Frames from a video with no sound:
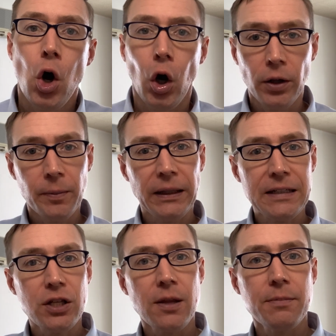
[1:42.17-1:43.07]

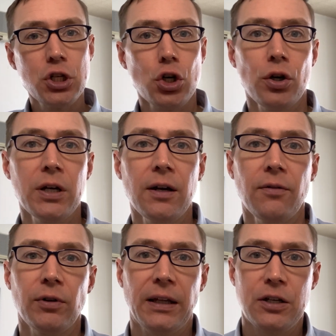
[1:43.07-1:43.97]
ultimately to the maturing
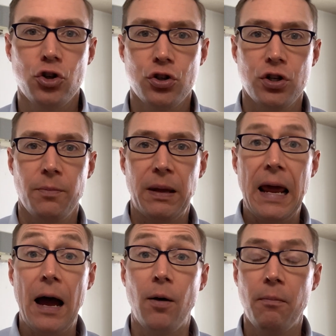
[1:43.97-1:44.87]
of relationship and
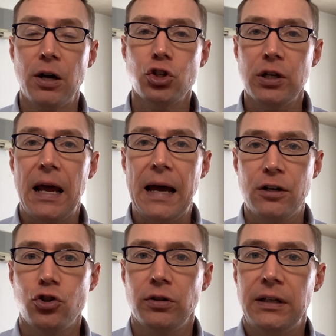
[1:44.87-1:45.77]
how much it
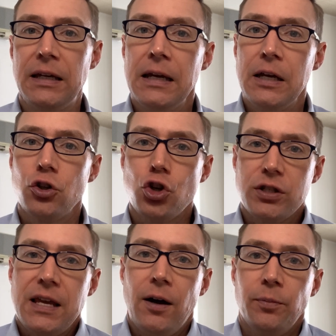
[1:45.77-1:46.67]
actually
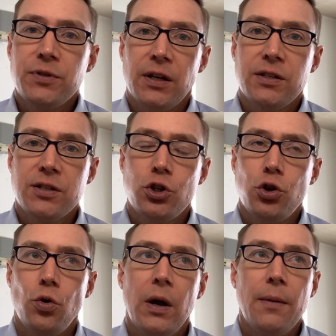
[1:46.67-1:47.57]
just helps us
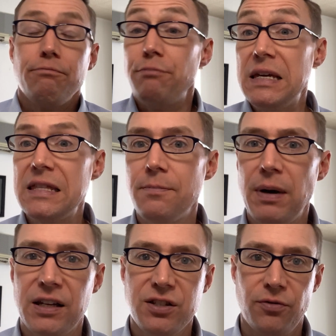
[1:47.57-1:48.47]
to be the
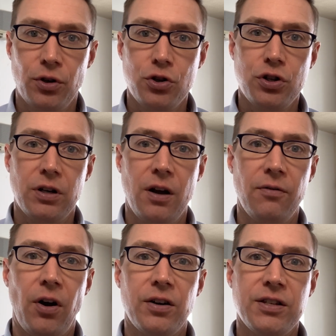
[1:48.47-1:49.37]
best version
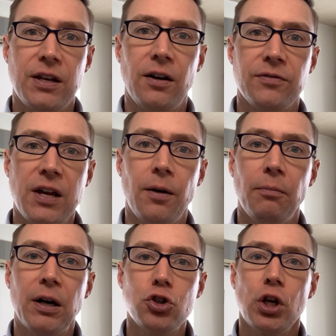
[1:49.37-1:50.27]
of ourselves, how
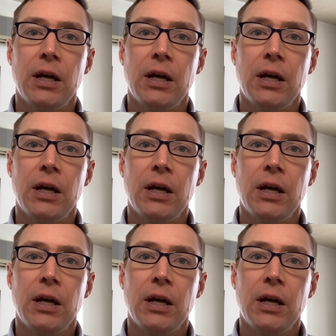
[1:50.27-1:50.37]
much